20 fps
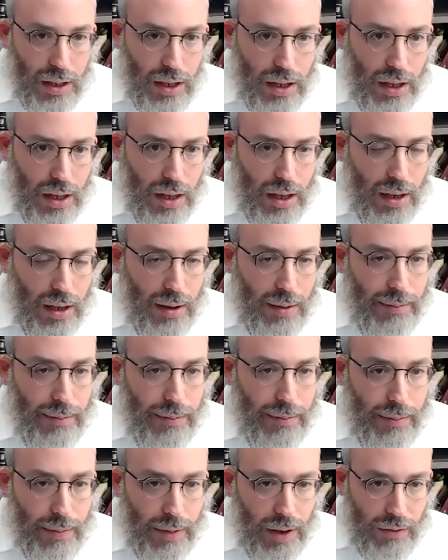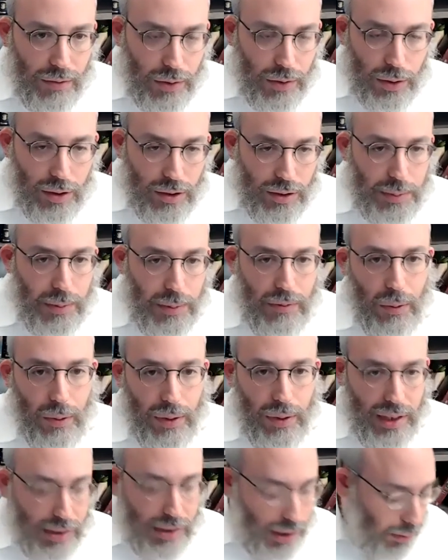um, a few years
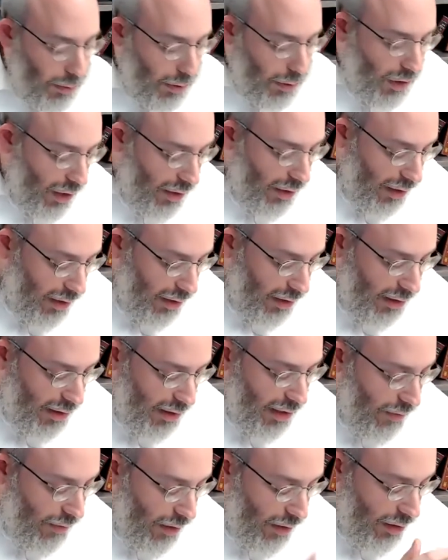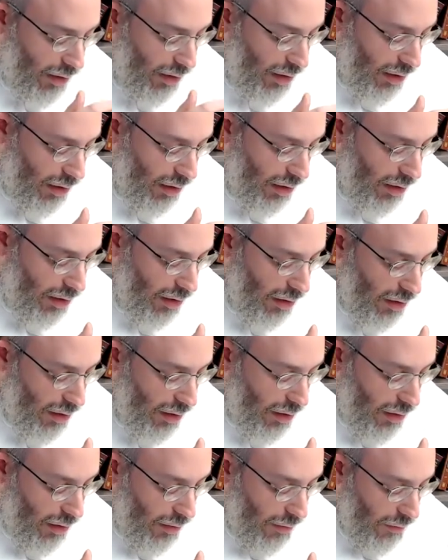before this. This was
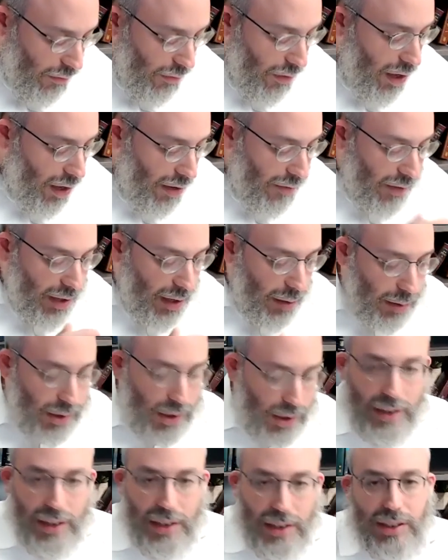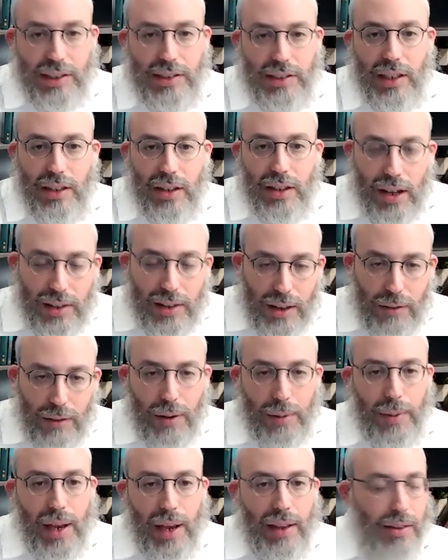1975, and that was 1969. And, the
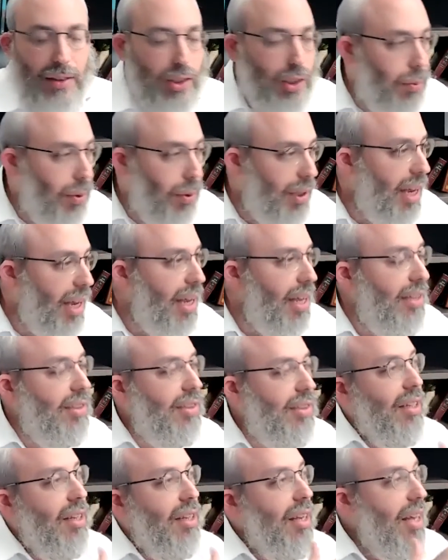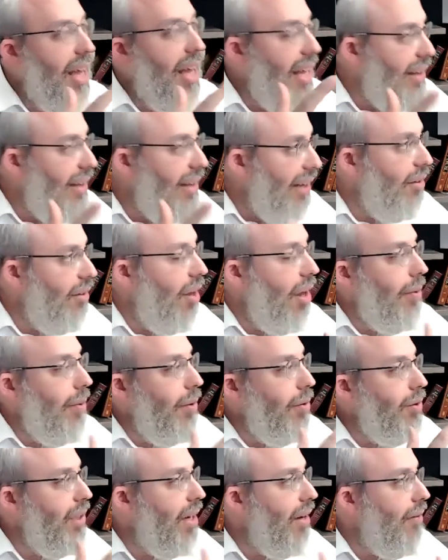Rebbe, and someone asked at that time,
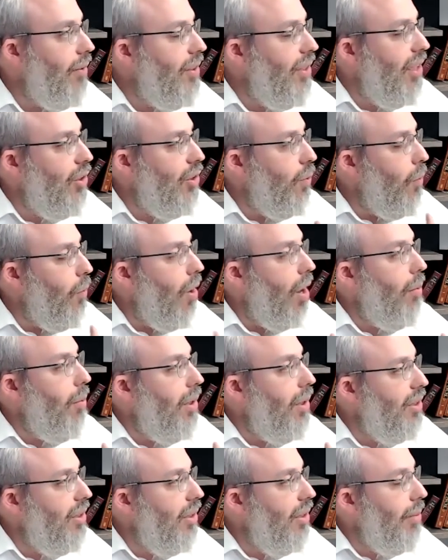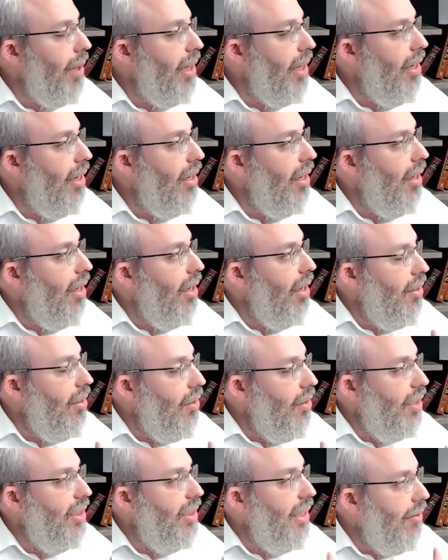there was a conversation, why when somebody
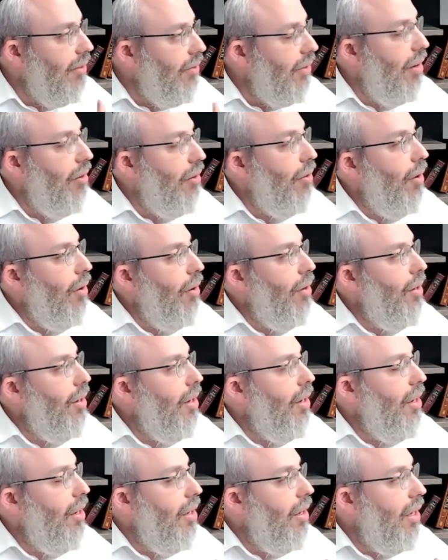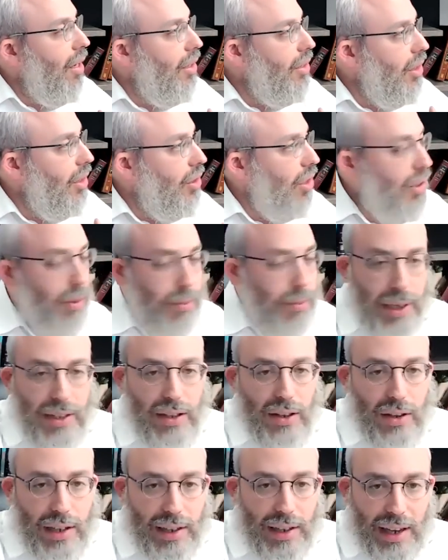does an Avera, is it such a big
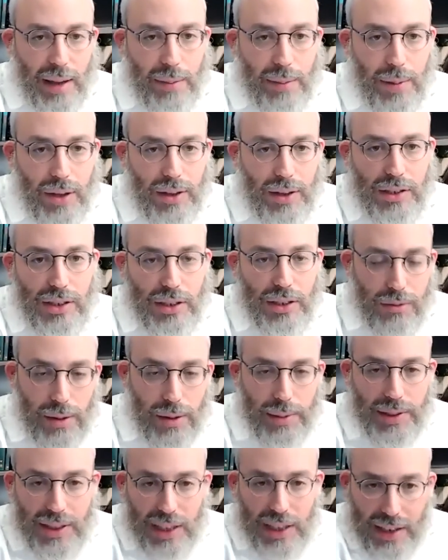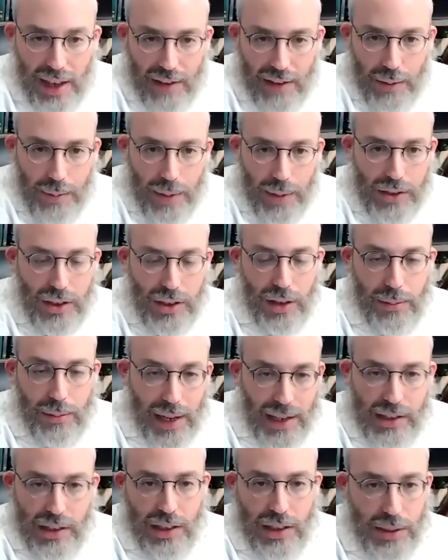deal that they get punished? And the Rebbe said, gave a mushal.
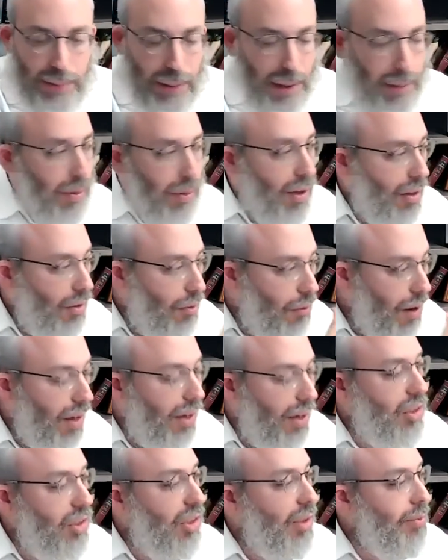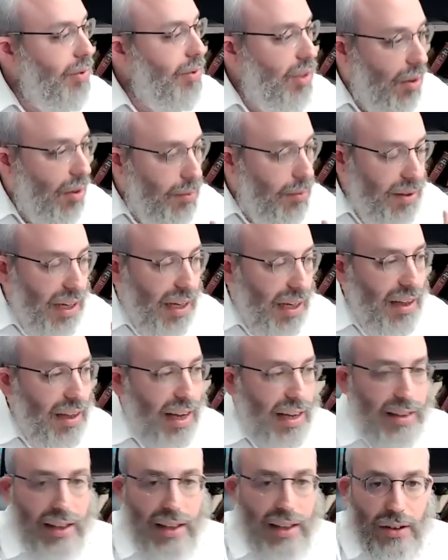Imagine these people on the rocket ship start
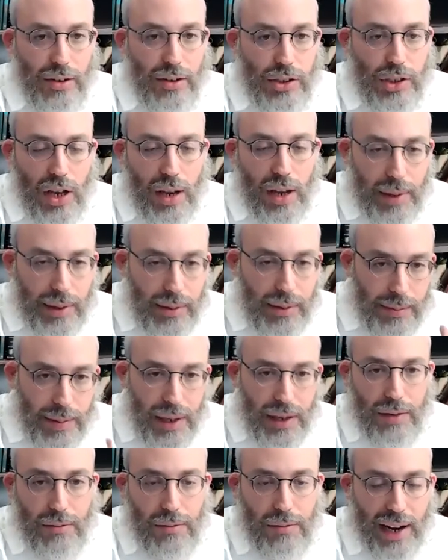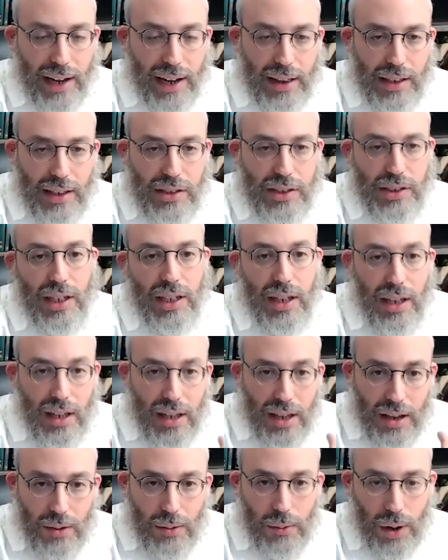neglecting their job and be reckless.
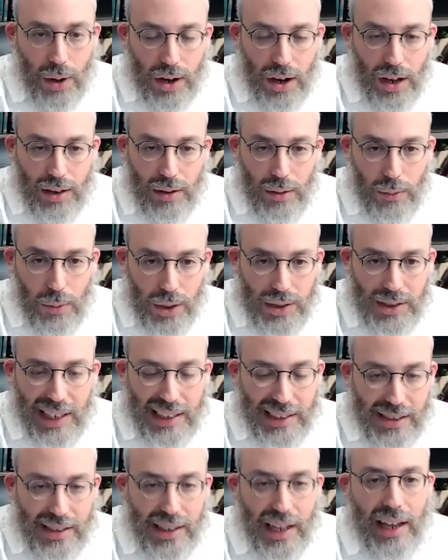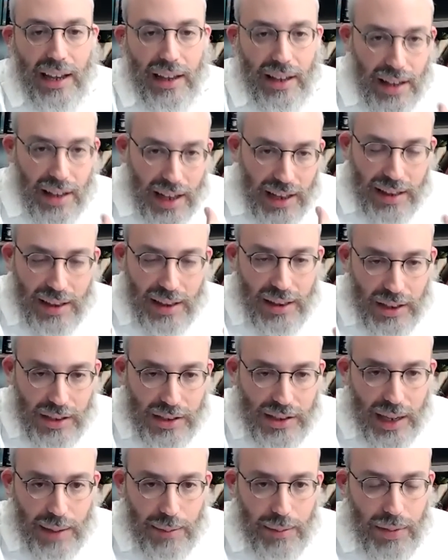What kind, what's at stake? And the
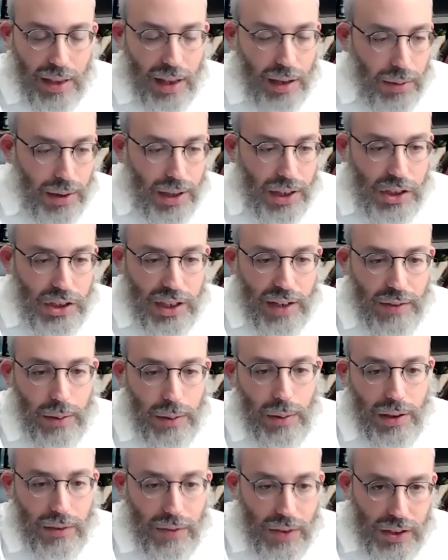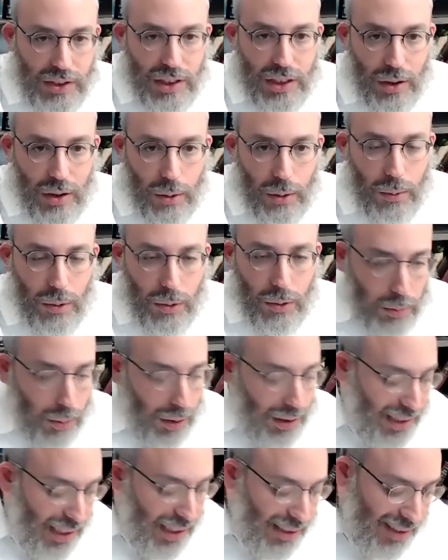same thing with each and every one of us in our world,
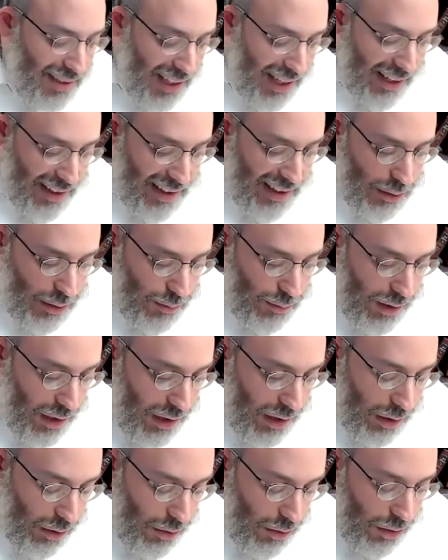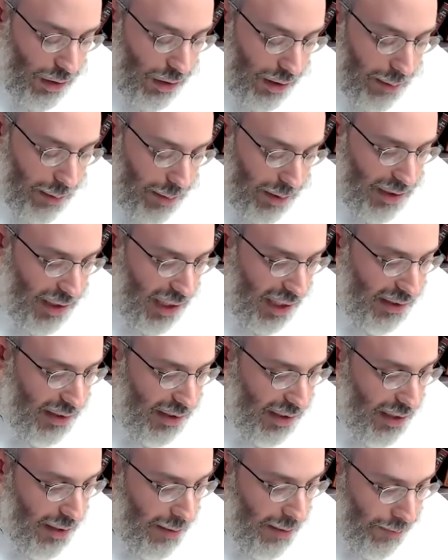what's at stake? And that's really the Nakuda Rebbe
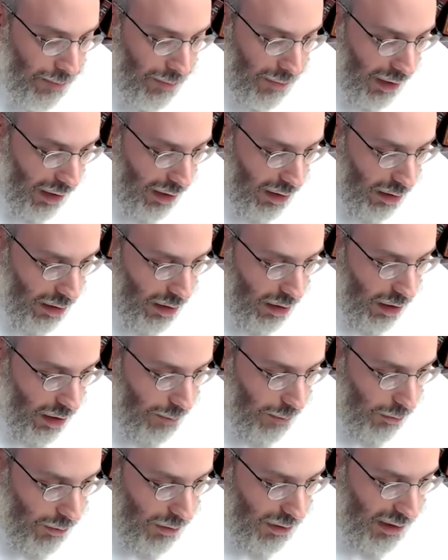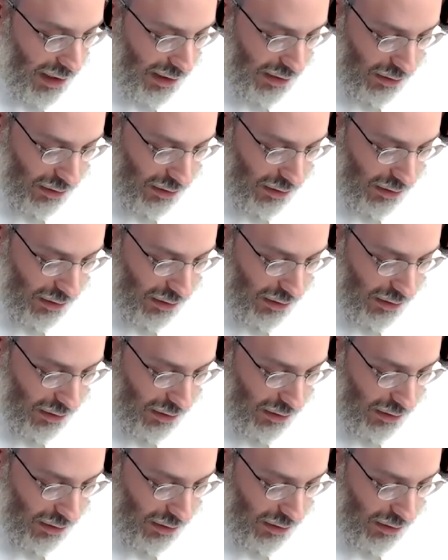says. A person